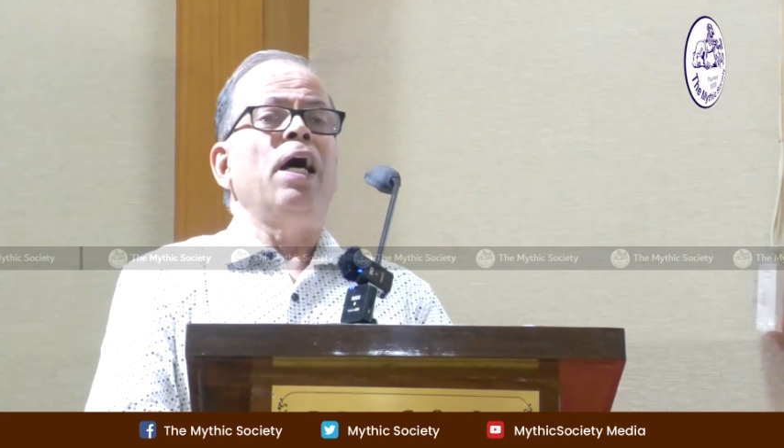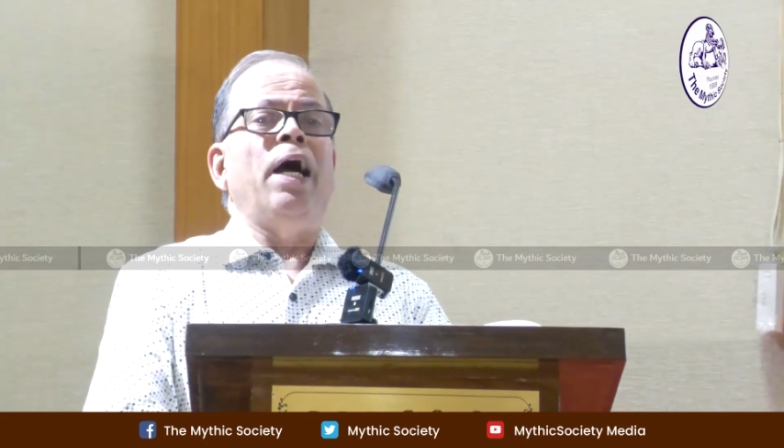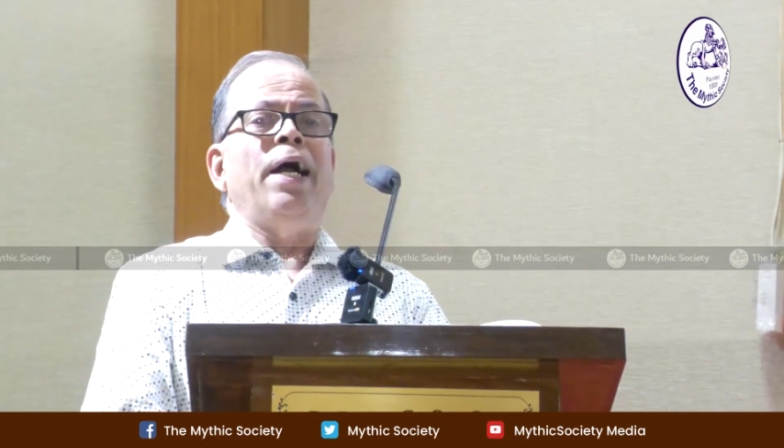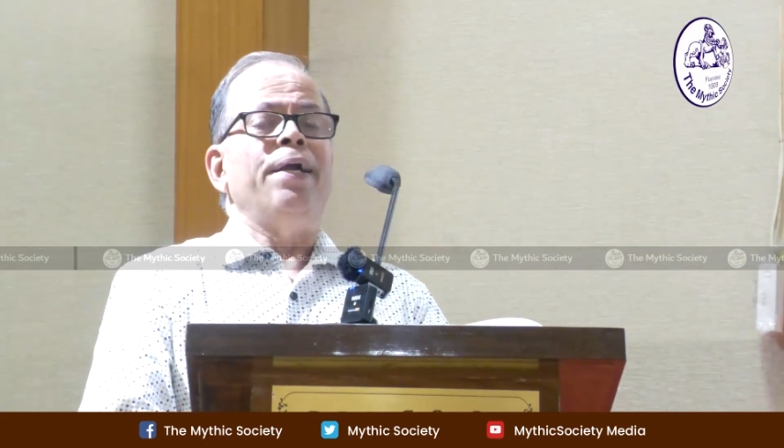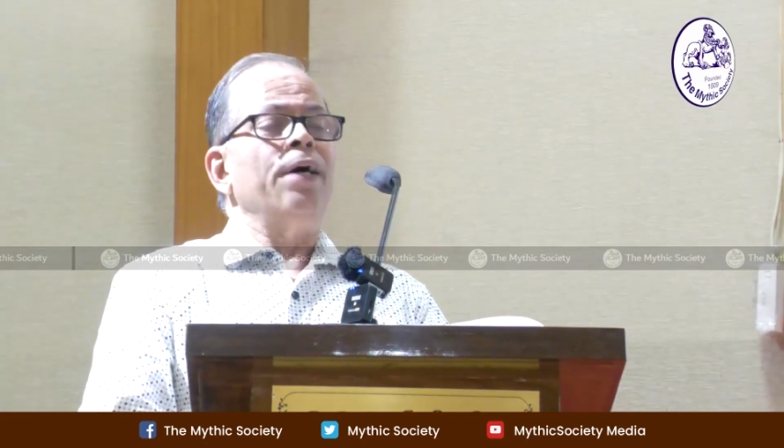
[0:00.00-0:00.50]

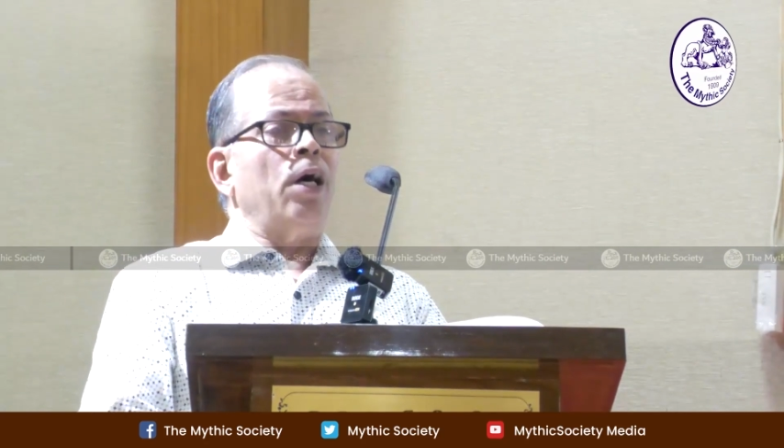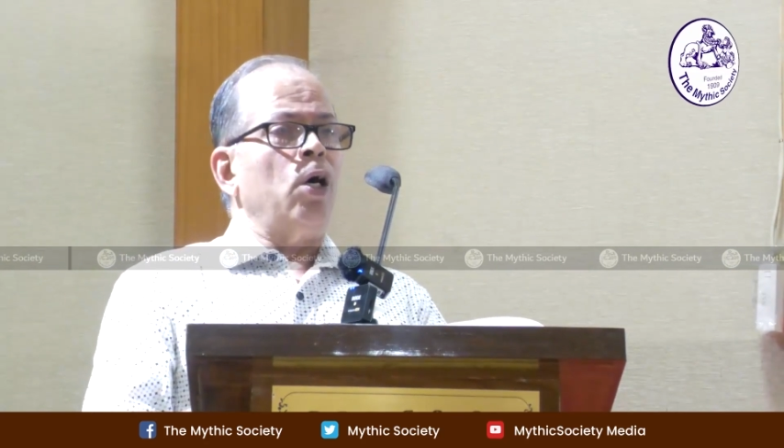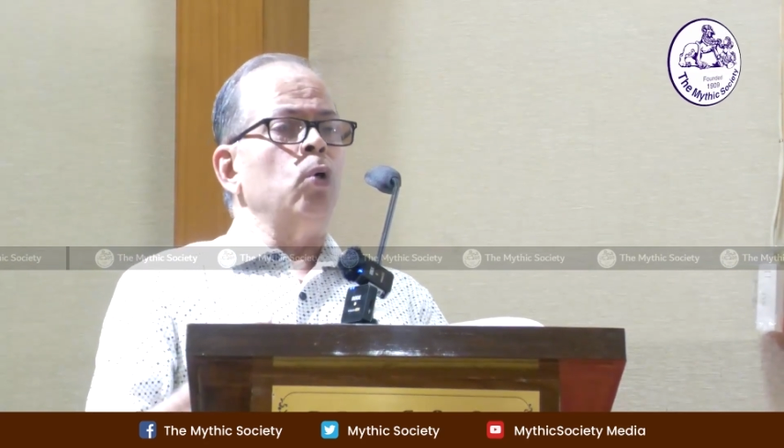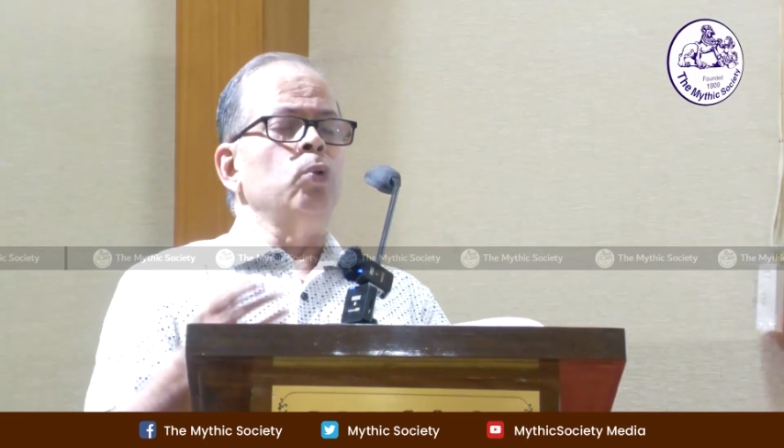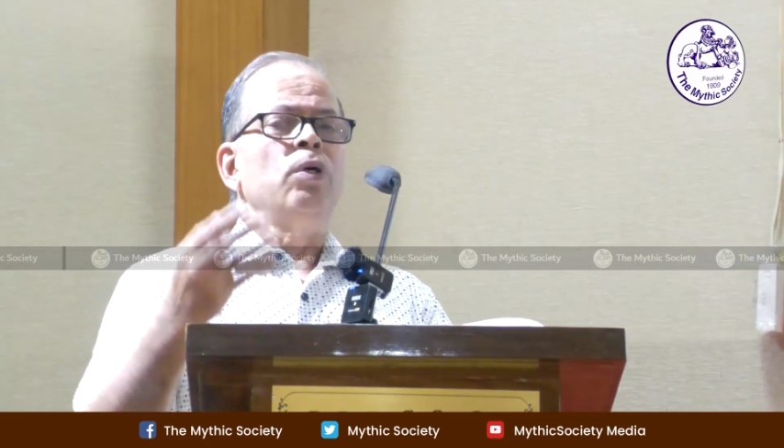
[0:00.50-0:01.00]
and
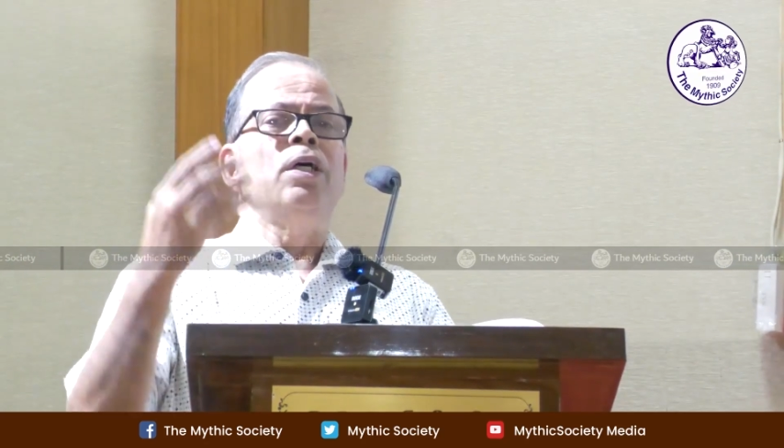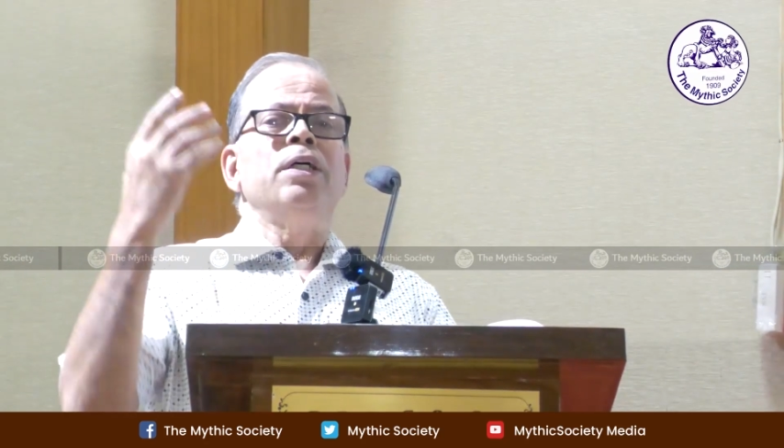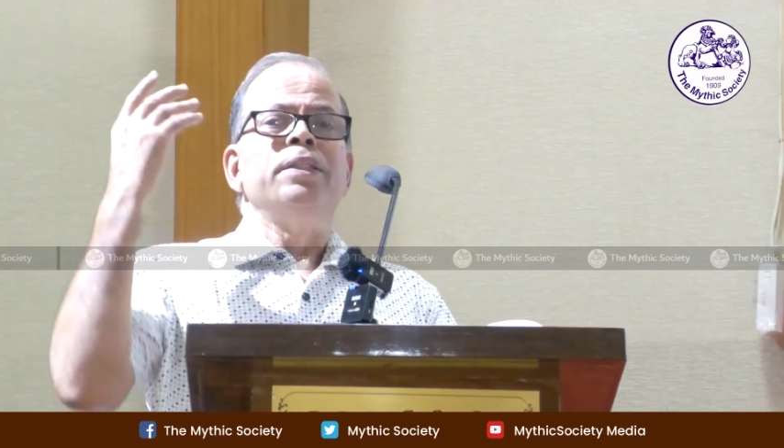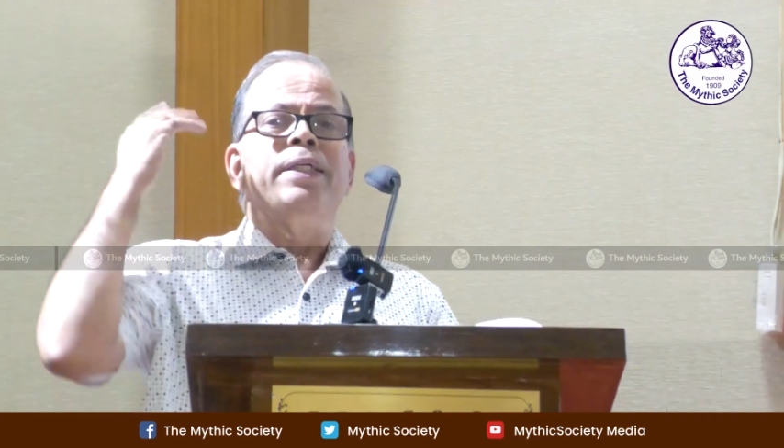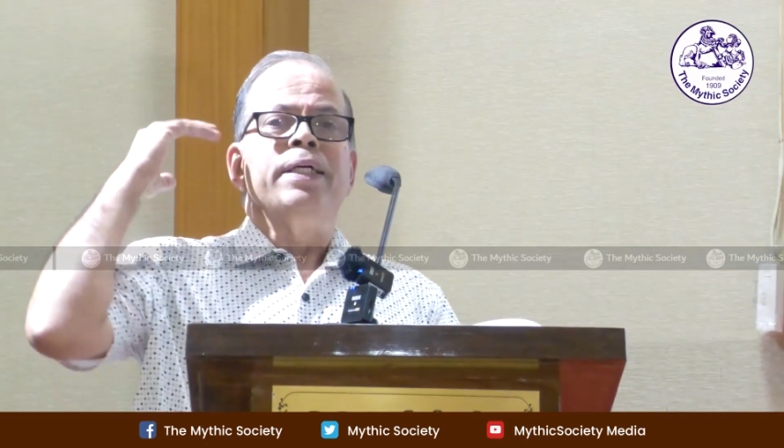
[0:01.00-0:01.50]
how
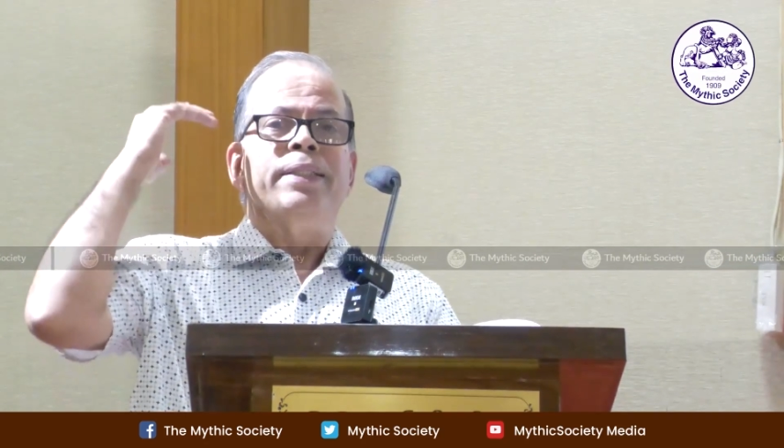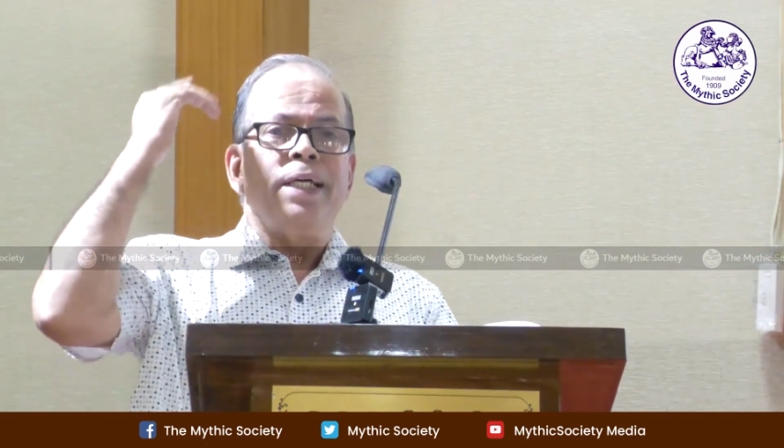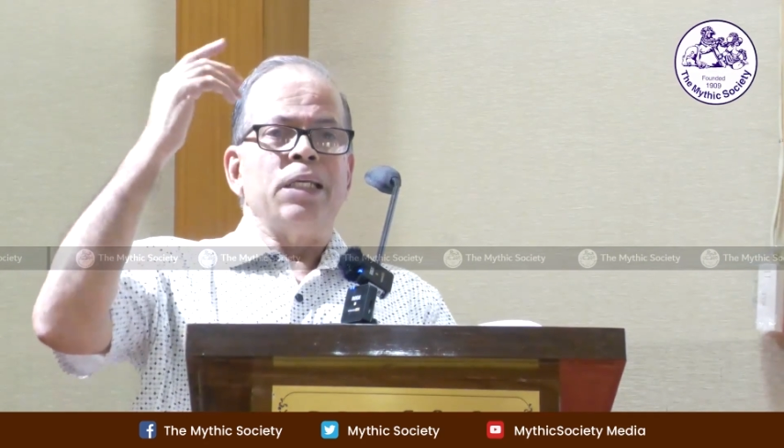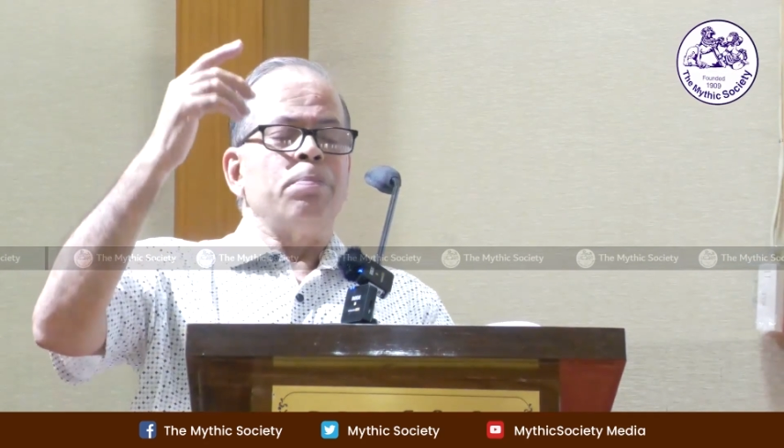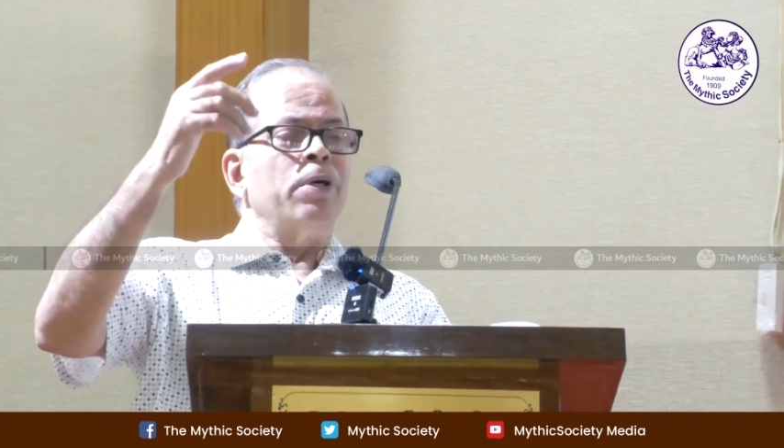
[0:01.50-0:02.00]

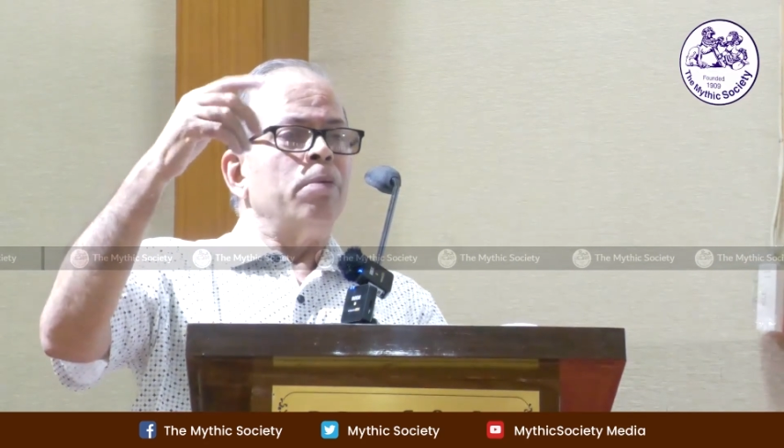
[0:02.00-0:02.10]
their